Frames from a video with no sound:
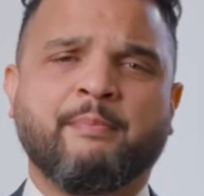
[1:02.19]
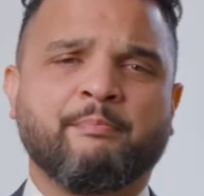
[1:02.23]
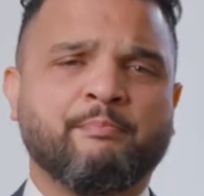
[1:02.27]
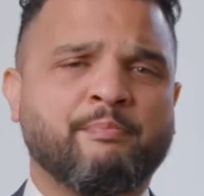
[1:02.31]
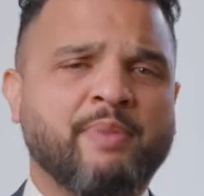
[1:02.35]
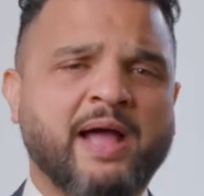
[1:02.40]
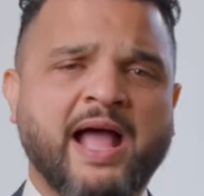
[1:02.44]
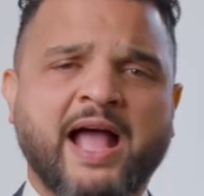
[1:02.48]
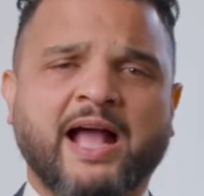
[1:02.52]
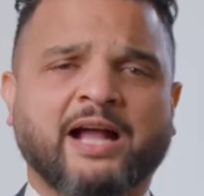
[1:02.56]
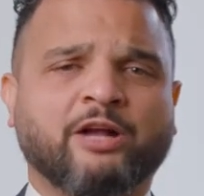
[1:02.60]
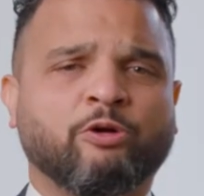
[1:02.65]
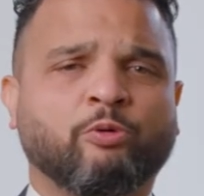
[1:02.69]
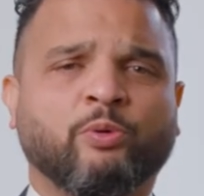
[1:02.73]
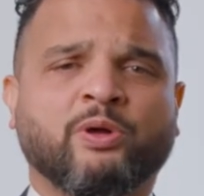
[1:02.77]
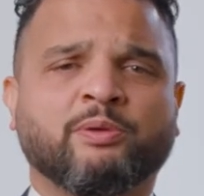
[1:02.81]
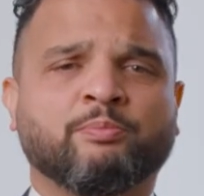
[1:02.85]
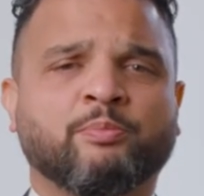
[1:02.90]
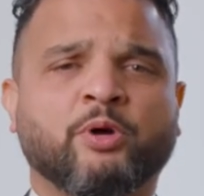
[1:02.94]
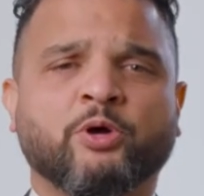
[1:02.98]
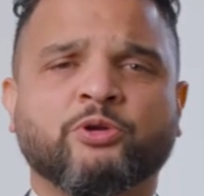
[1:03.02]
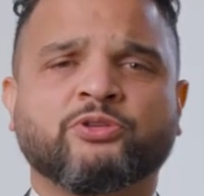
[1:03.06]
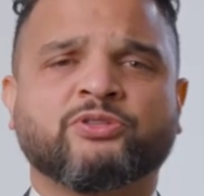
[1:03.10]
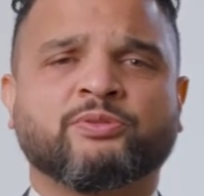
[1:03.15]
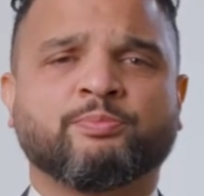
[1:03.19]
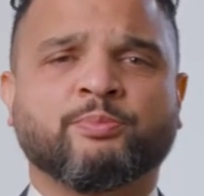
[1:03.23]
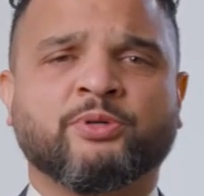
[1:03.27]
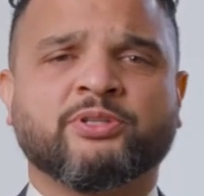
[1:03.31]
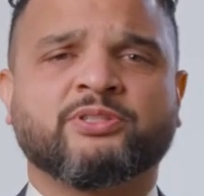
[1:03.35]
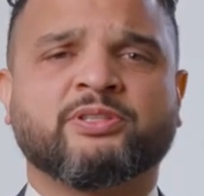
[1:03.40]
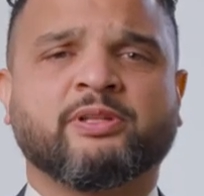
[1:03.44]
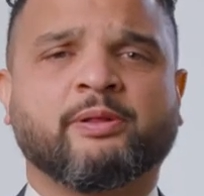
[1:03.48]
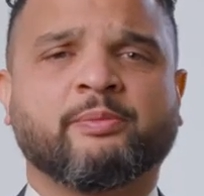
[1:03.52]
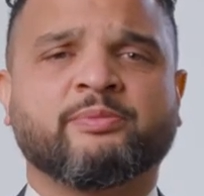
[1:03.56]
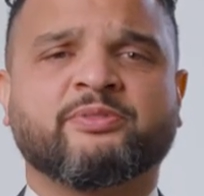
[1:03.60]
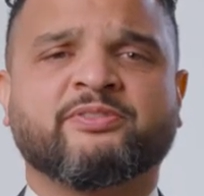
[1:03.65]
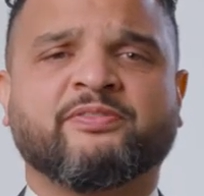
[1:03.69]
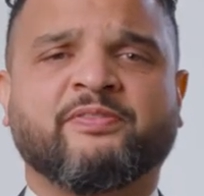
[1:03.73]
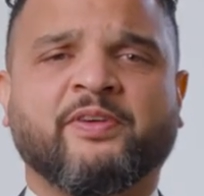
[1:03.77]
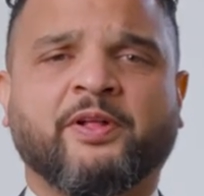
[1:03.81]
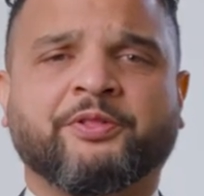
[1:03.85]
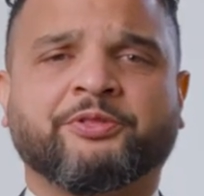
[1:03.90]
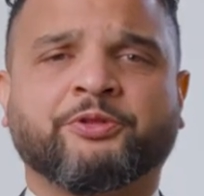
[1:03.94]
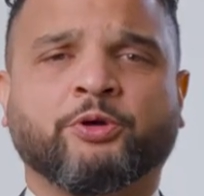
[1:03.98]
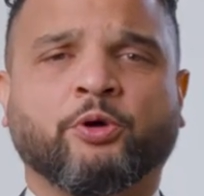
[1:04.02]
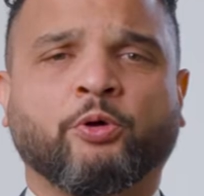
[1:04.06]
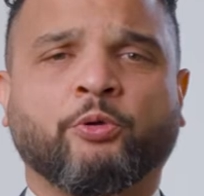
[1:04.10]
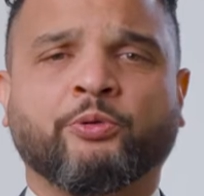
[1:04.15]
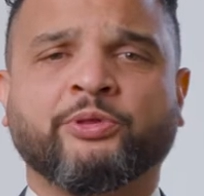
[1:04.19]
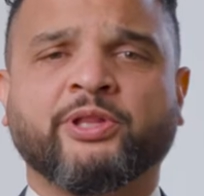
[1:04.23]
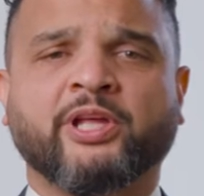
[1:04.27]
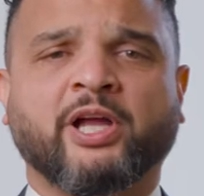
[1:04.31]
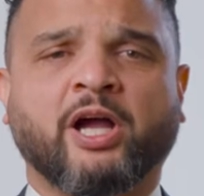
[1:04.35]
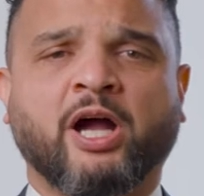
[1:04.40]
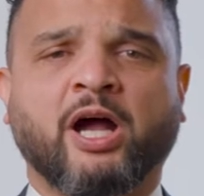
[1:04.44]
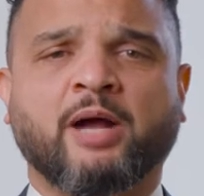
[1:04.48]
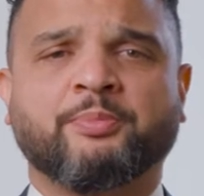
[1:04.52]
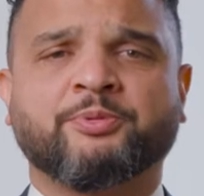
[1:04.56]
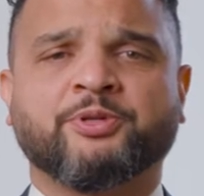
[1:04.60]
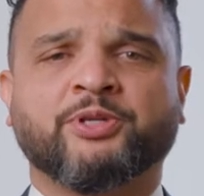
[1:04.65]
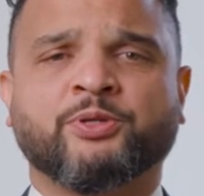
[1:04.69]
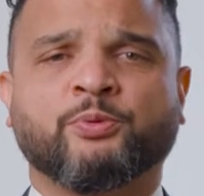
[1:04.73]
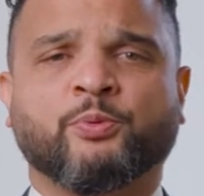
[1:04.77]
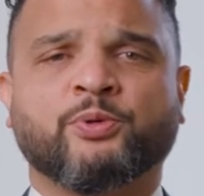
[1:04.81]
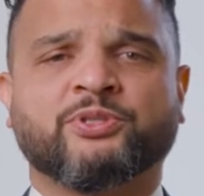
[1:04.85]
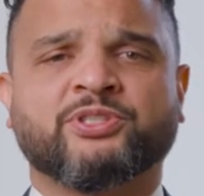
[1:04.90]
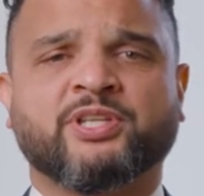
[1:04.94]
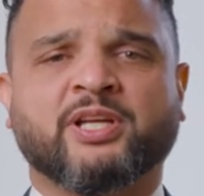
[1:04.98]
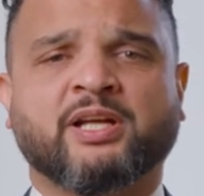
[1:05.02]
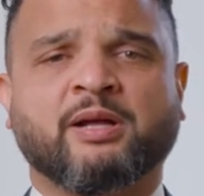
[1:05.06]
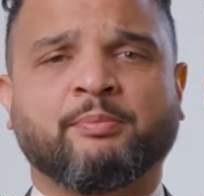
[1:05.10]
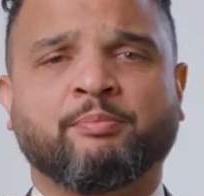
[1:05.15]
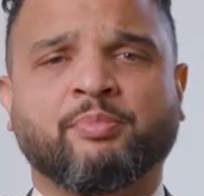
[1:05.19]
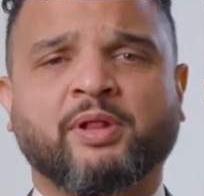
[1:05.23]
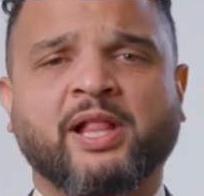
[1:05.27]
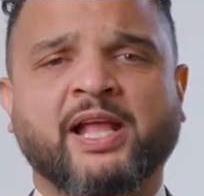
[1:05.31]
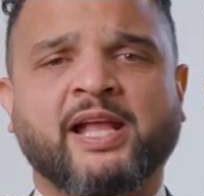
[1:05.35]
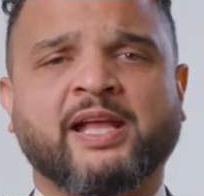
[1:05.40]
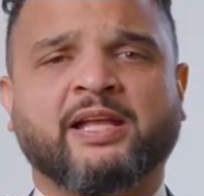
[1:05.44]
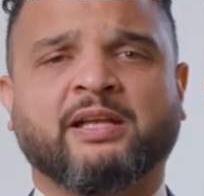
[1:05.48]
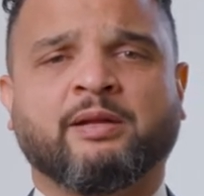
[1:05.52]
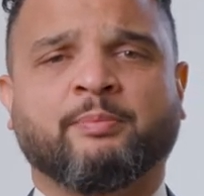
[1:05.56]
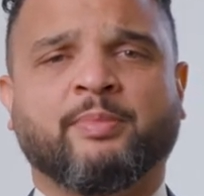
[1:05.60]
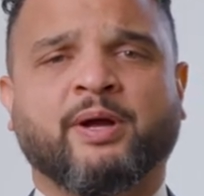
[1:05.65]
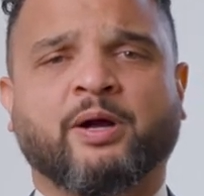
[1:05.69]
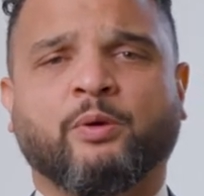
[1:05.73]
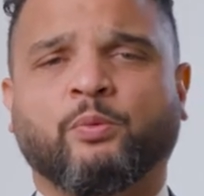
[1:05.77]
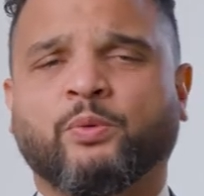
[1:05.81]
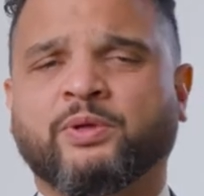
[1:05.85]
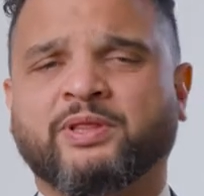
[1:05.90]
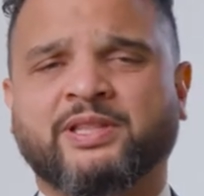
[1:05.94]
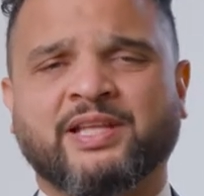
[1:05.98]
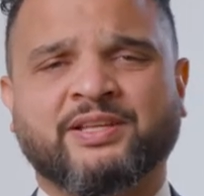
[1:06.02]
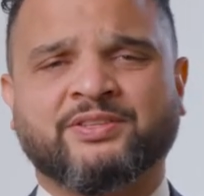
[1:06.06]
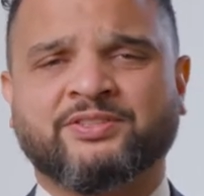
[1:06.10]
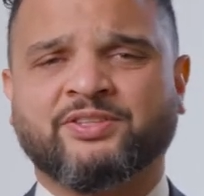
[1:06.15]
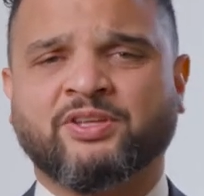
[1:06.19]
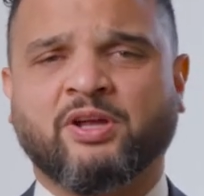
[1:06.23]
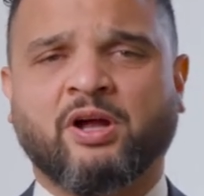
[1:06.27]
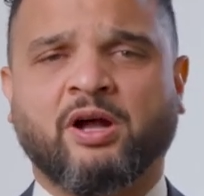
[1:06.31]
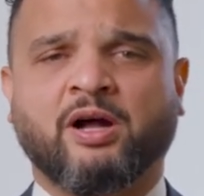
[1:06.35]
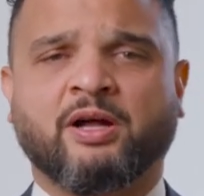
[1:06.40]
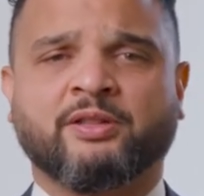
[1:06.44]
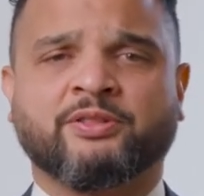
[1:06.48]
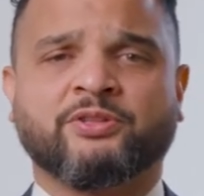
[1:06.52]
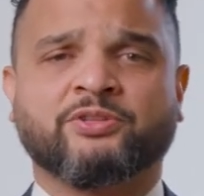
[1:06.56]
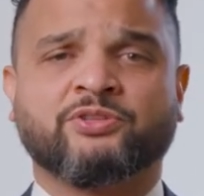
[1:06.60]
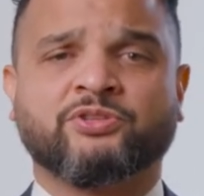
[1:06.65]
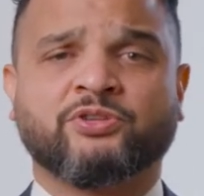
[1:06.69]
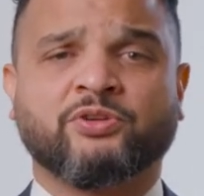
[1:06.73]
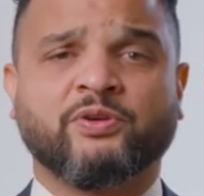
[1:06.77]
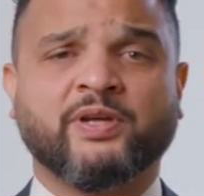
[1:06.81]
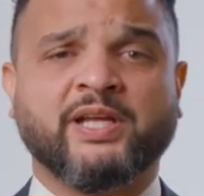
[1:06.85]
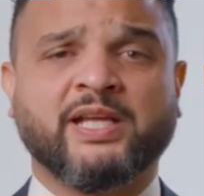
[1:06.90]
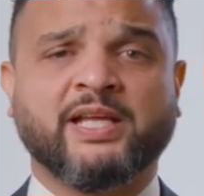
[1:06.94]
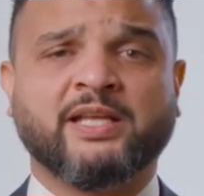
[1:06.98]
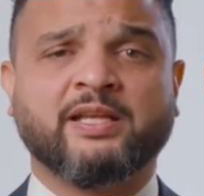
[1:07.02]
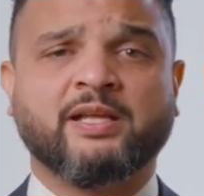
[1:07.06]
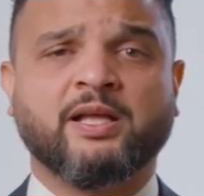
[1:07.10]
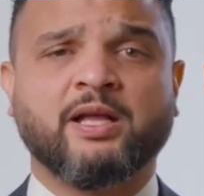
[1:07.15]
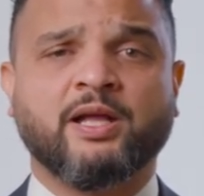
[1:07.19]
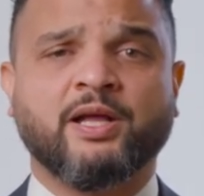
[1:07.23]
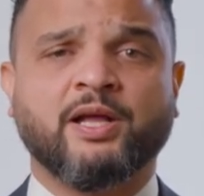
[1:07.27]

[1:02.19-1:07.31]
Back when most Muslims felt their only option was to complain about what they saw on the screen,